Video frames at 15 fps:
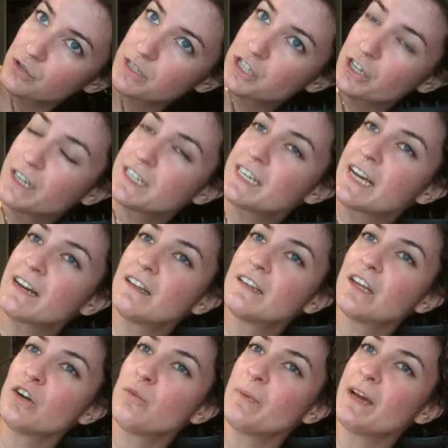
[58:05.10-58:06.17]
so it's gonna take a
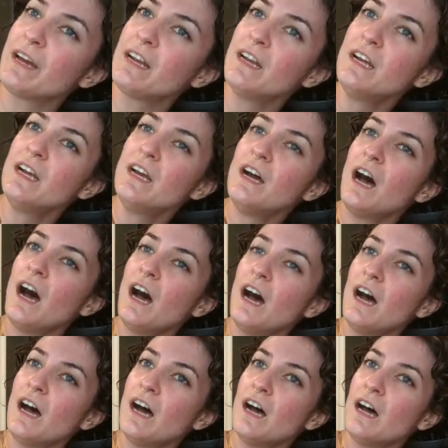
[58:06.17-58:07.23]
little bit,
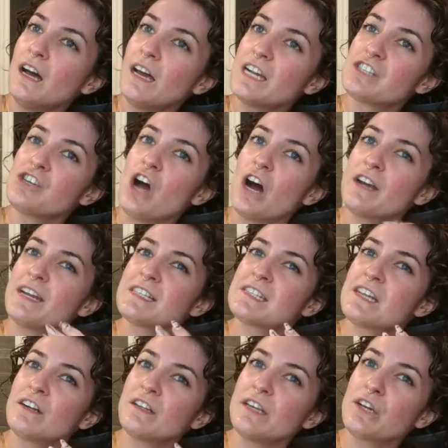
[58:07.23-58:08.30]
it's not
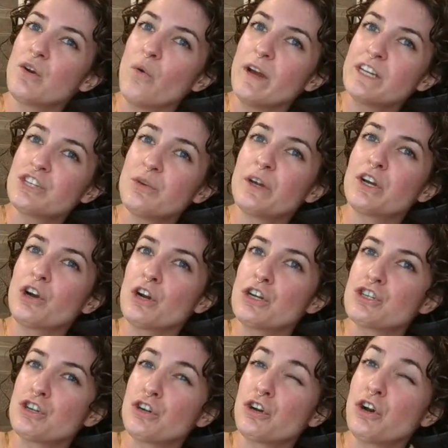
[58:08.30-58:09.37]
necessarily going to
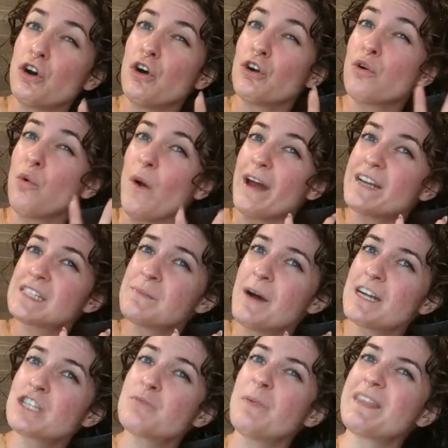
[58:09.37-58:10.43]
encourage your curl quite as
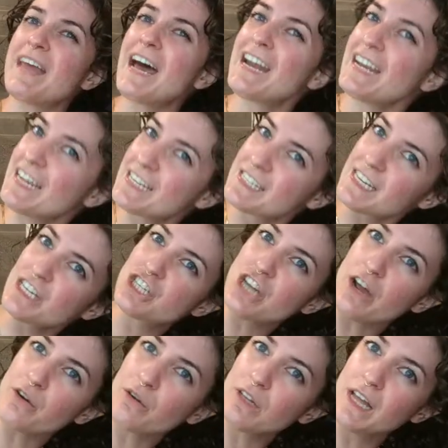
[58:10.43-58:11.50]
much, but that is a
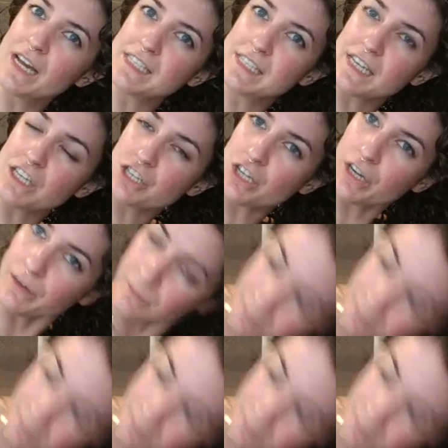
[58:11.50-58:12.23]
generalization.